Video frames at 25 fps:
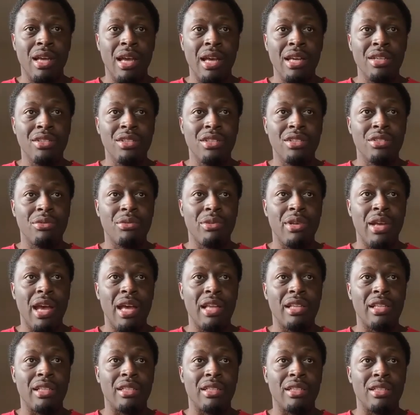That's just
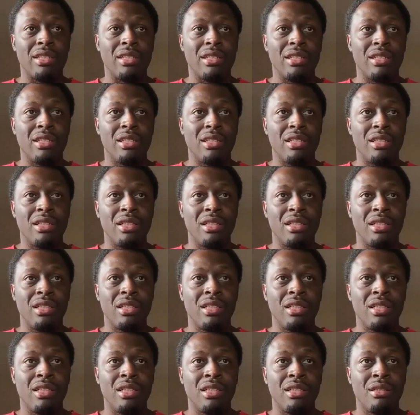reality.
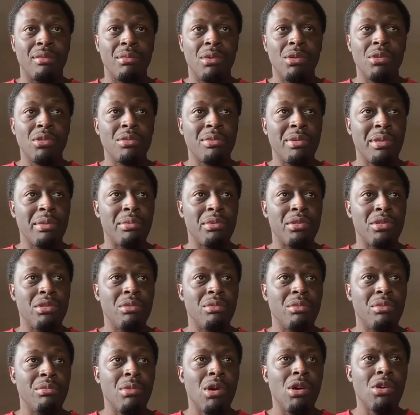Most people
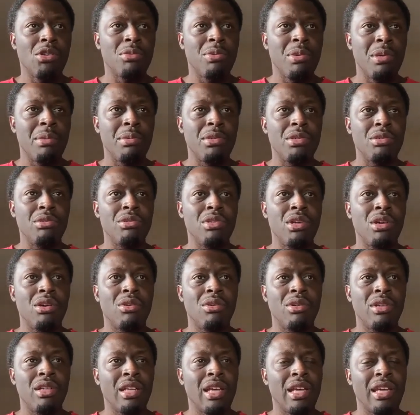you most people you
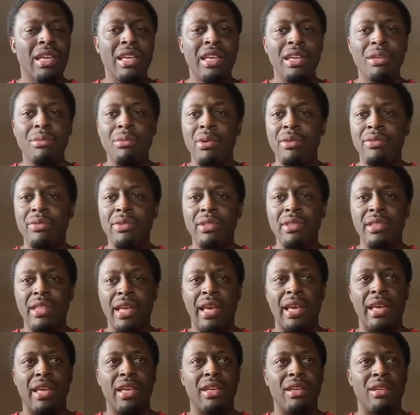know, it ain't worth a
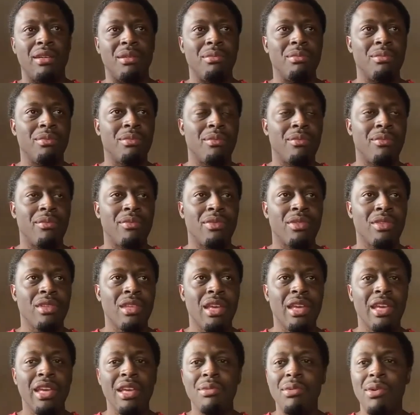damn. It
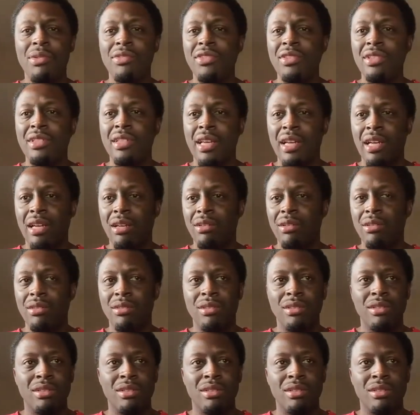ain't worth a nickel.